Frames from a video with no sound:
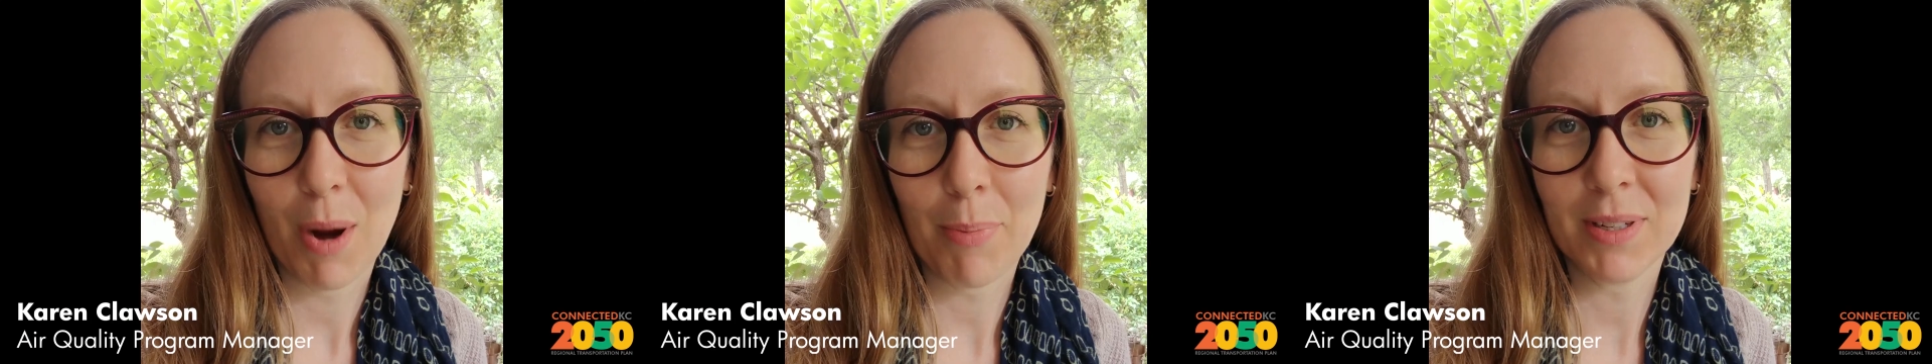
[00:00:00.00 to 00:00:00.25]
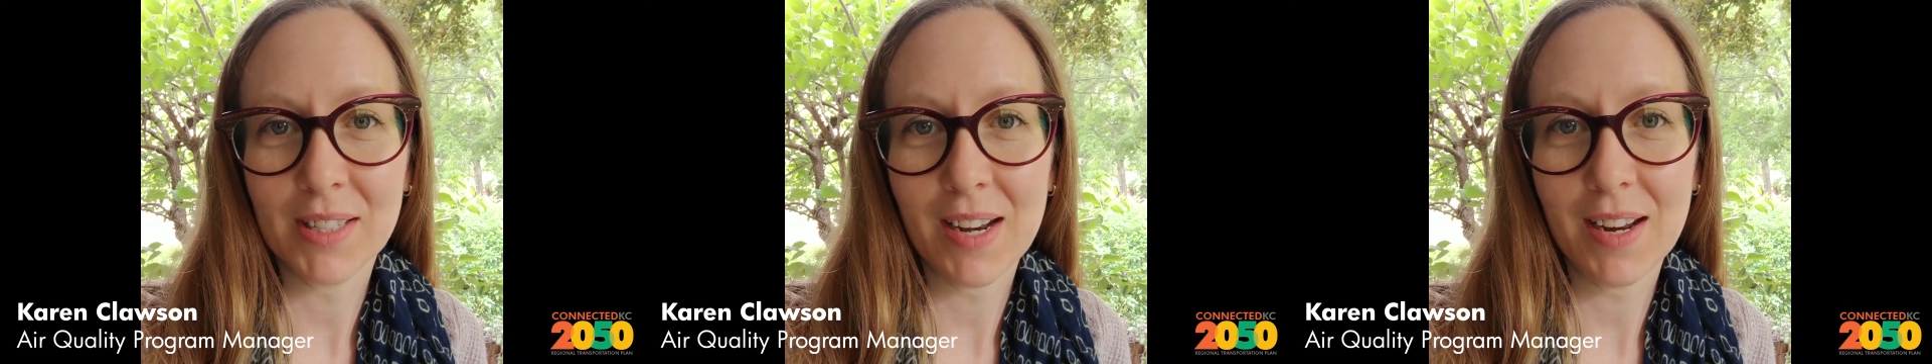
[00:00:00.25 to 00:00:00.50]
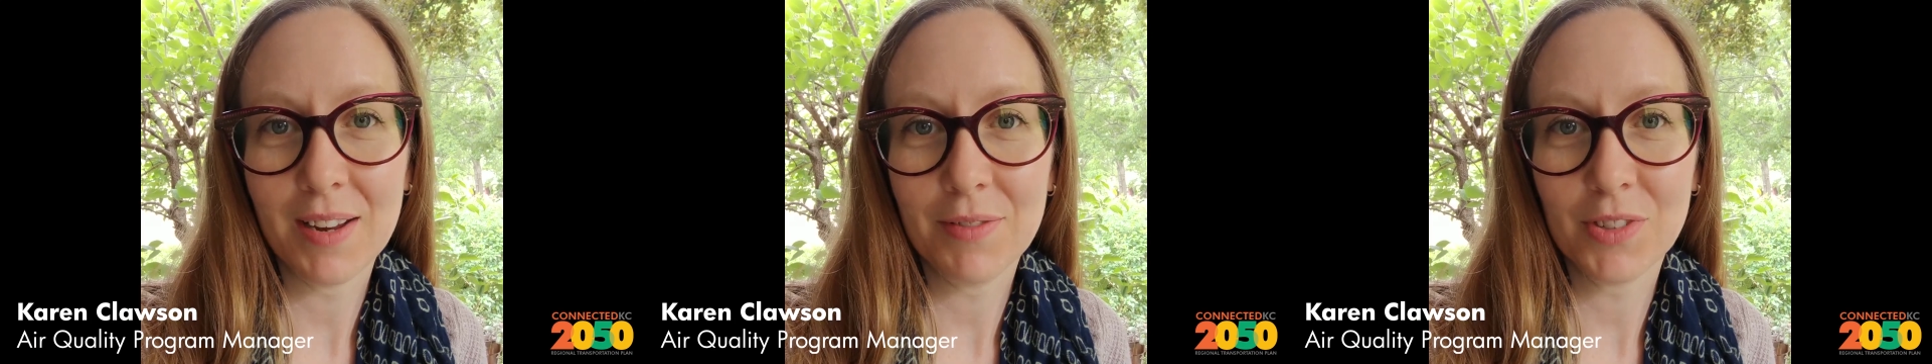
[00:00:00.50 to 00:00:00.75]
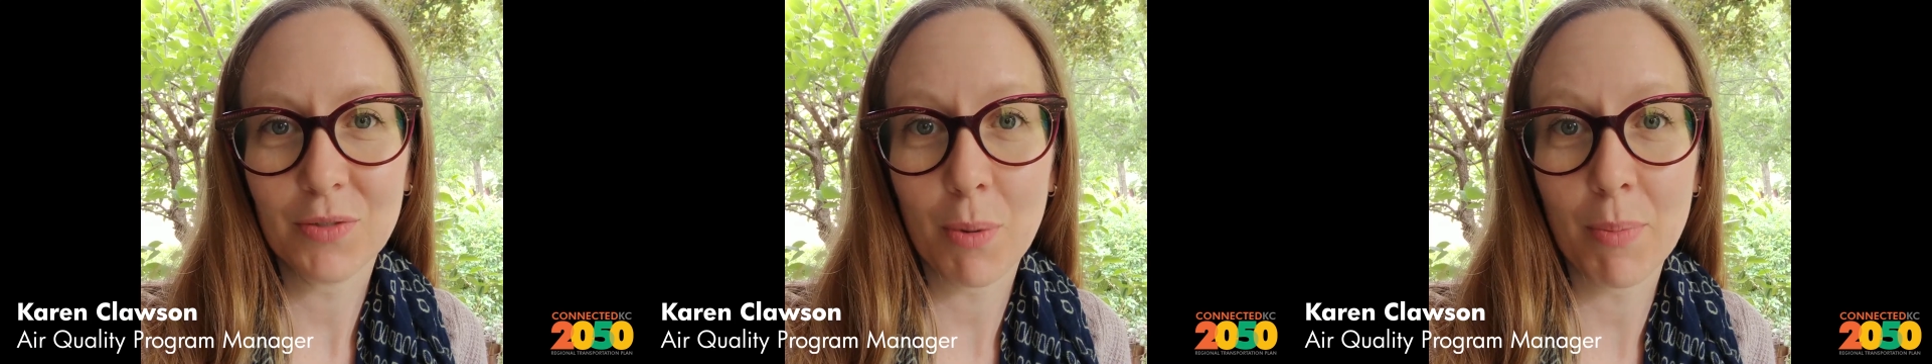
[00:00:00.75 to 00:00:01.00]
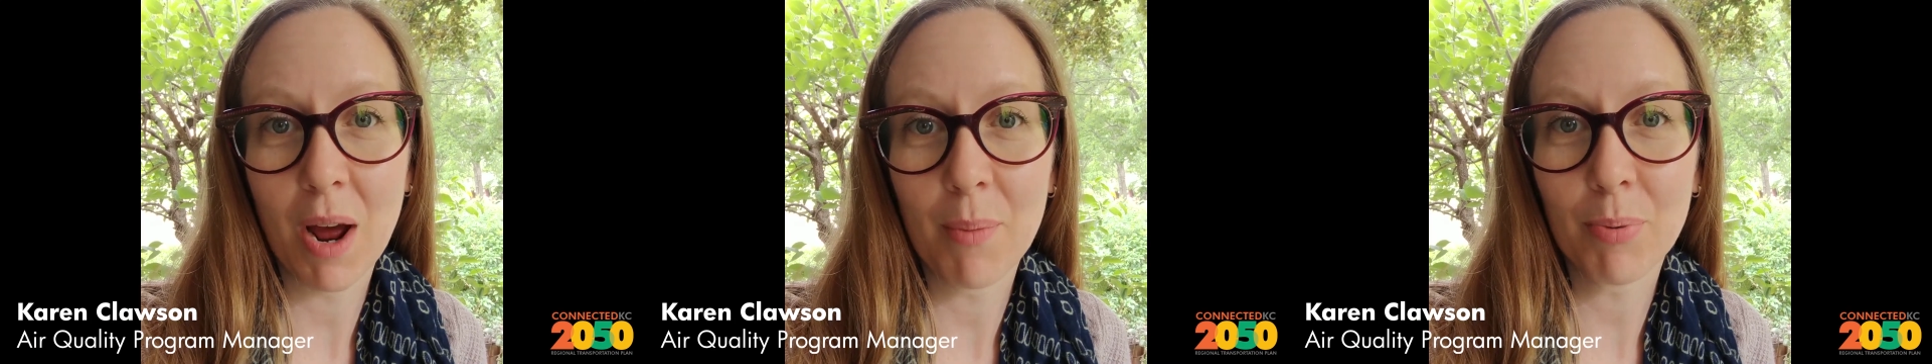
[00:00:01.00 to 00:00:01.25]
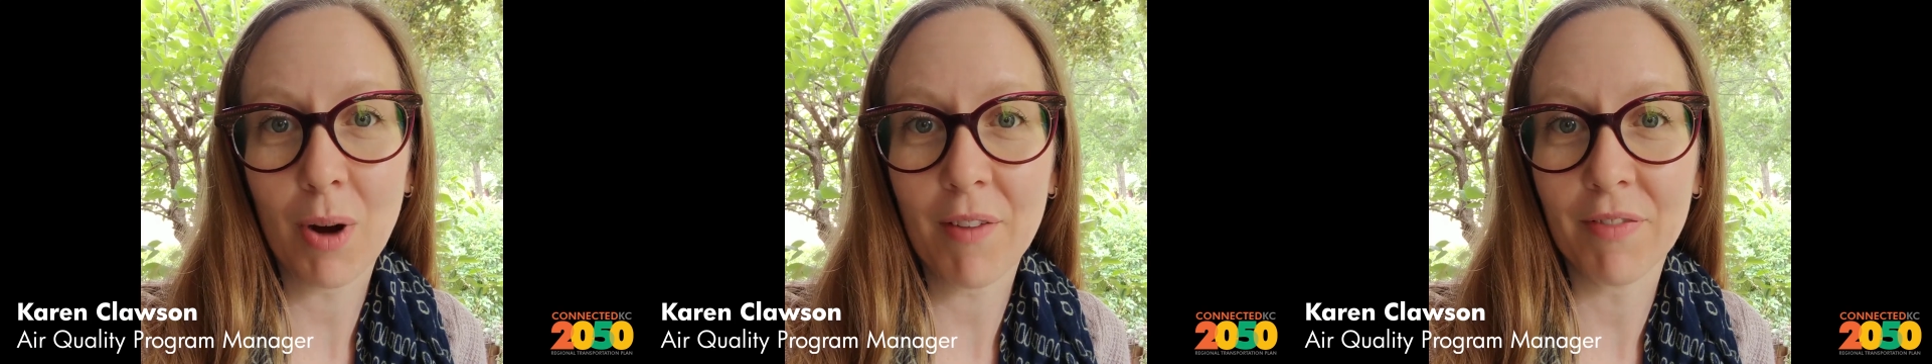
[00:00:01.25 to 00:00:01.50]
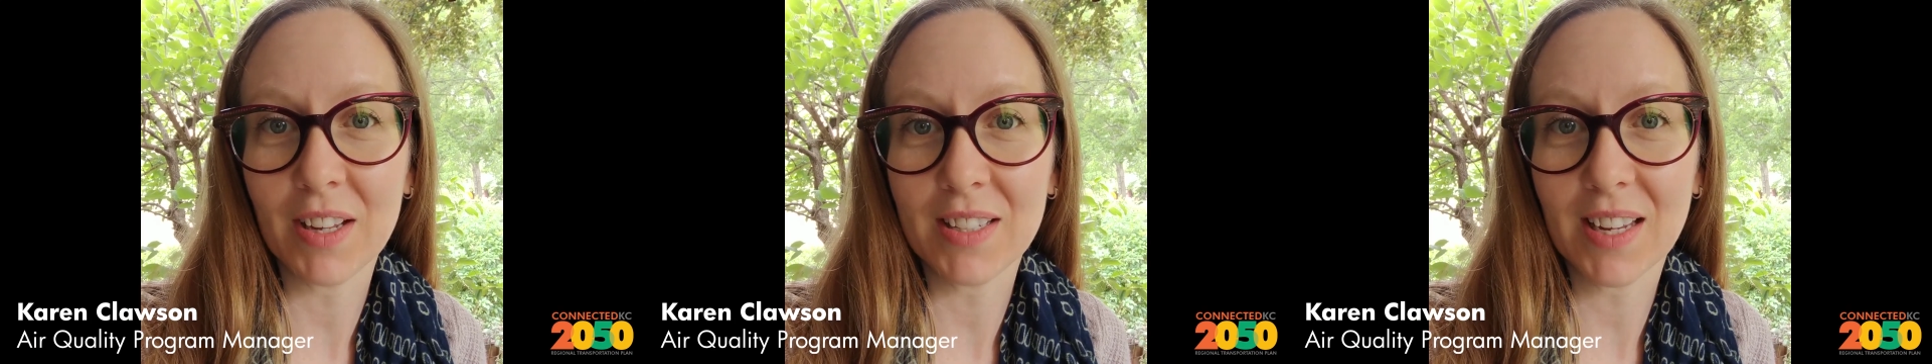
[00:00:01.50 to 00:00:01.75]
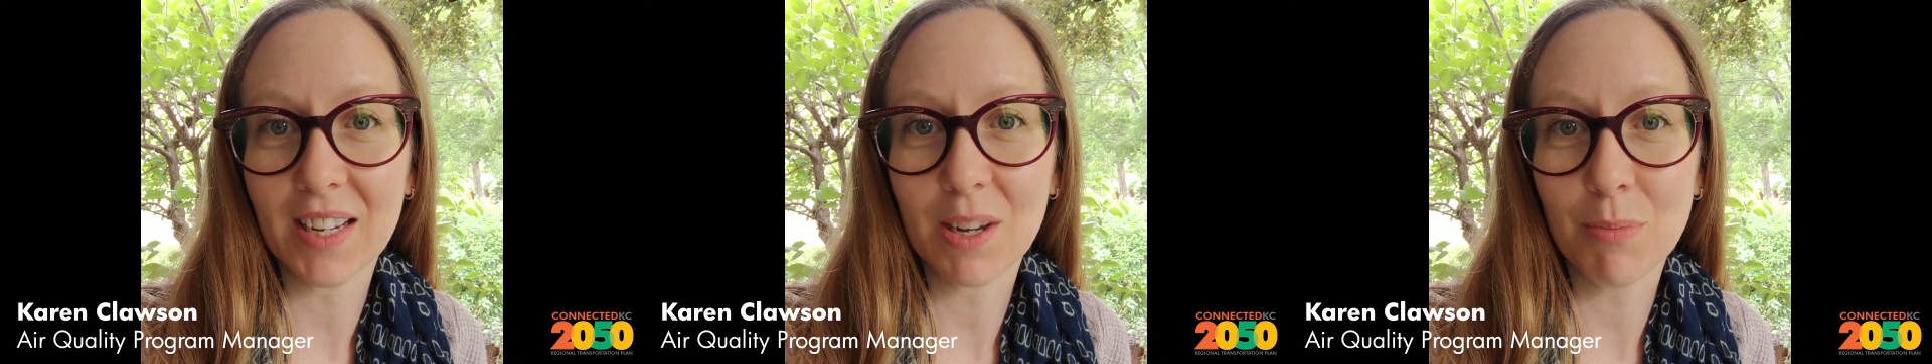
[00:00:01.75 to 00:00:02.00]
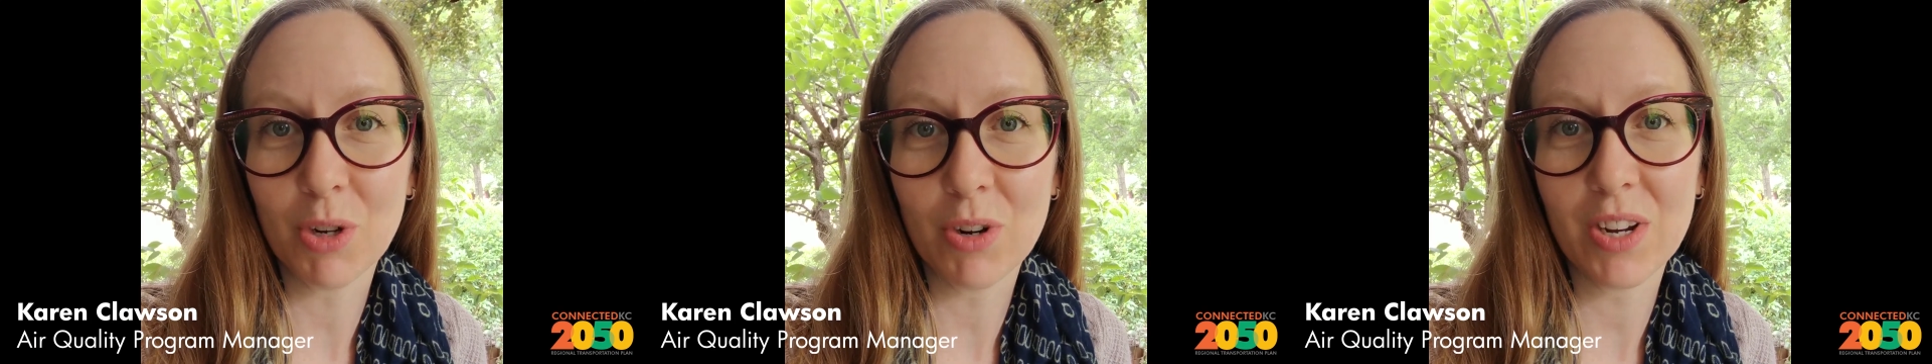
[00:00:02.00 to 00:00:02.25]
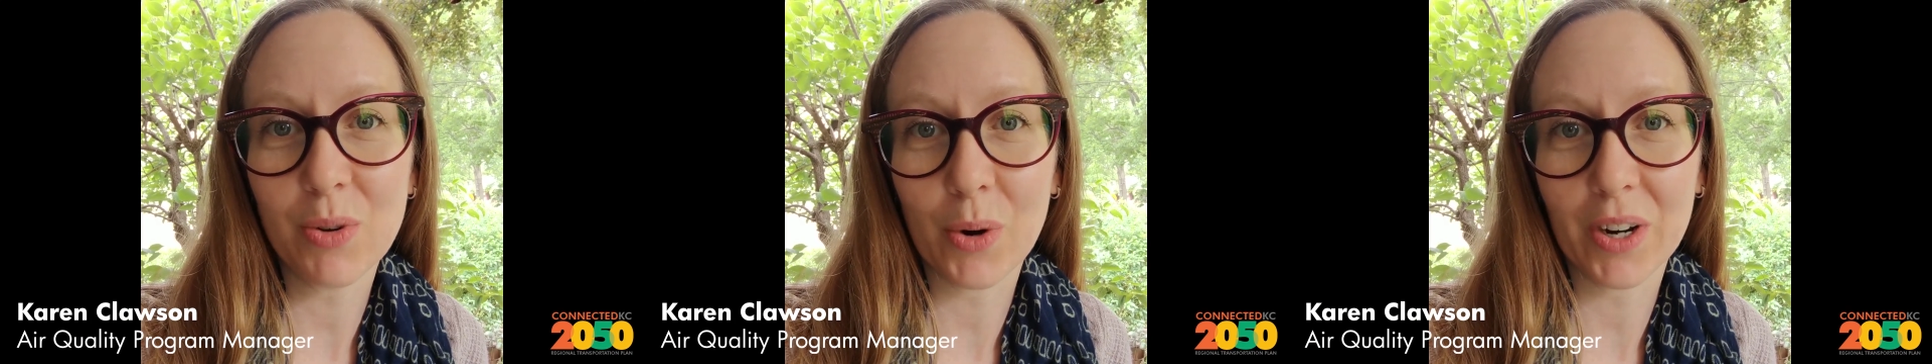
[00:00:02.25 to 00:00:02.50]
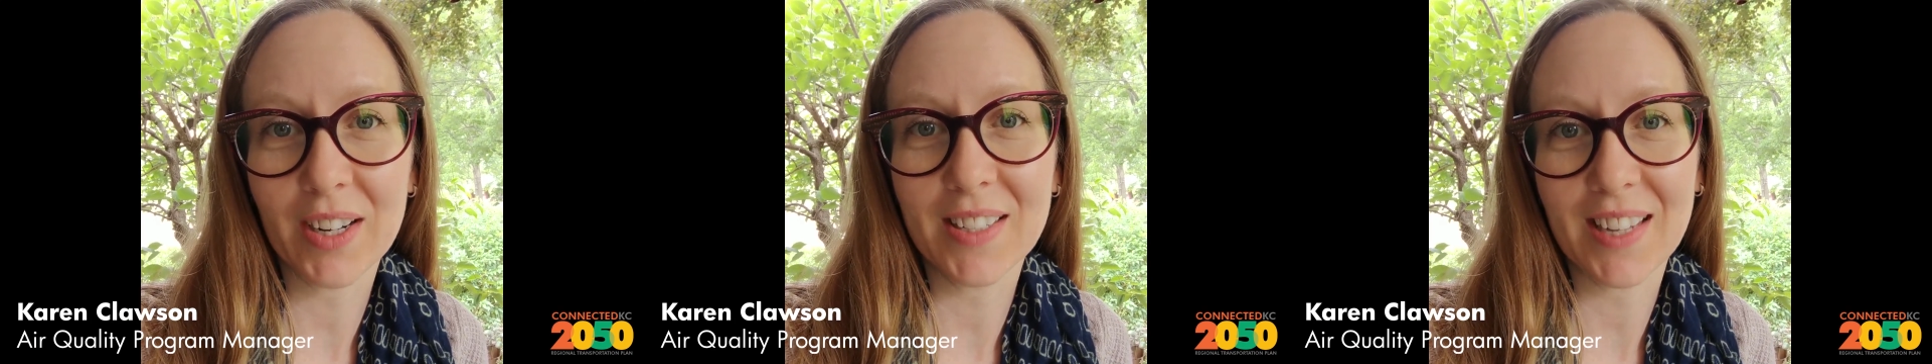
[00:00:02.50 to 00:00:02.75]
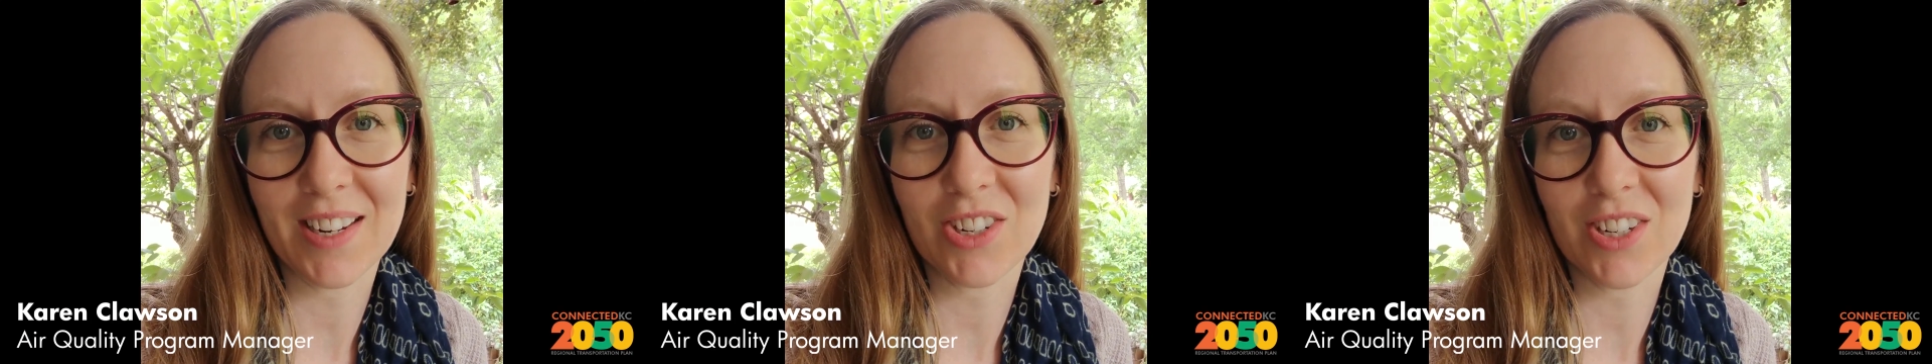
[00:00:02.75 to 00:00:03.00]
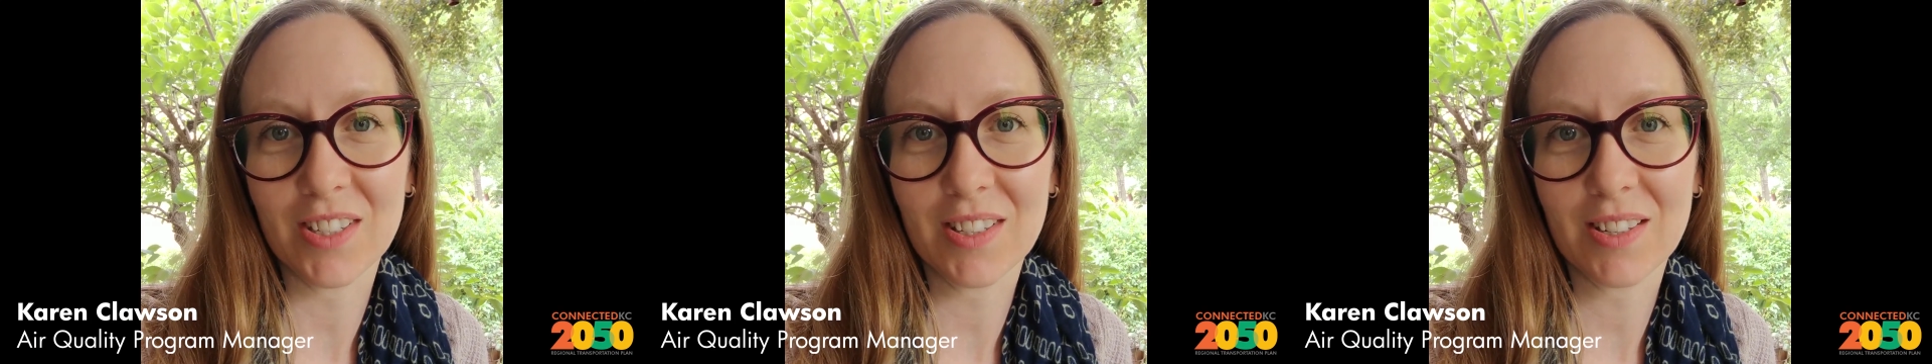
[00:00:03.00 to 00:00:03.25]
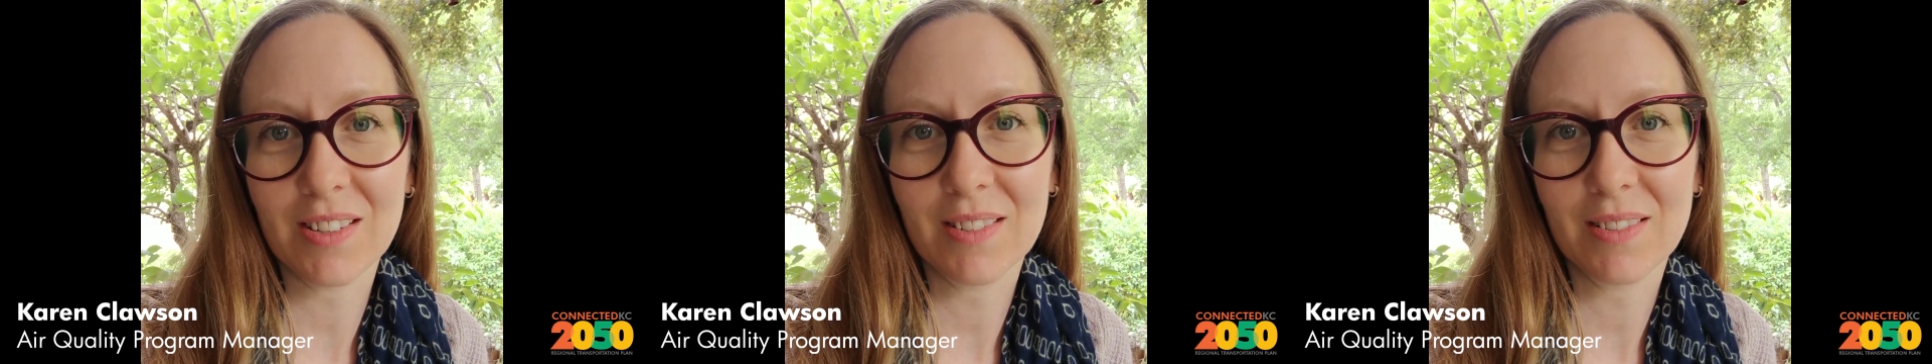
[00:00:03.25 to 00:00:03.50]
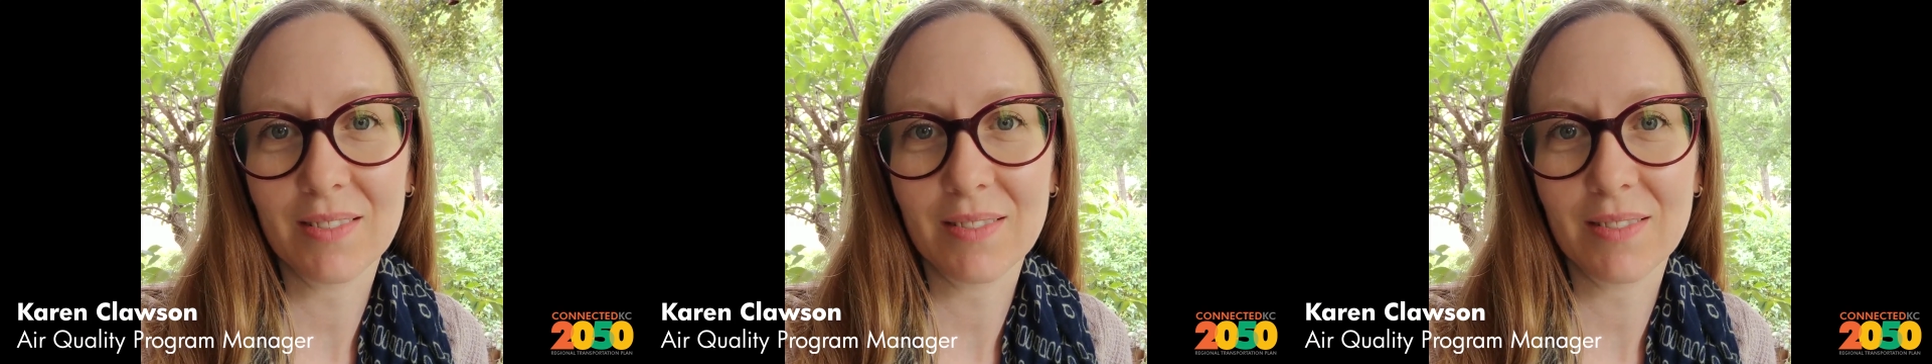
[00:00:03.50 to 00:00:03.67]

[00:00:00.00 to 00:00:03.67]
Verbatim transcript: representatives from nonprofits and community organizations,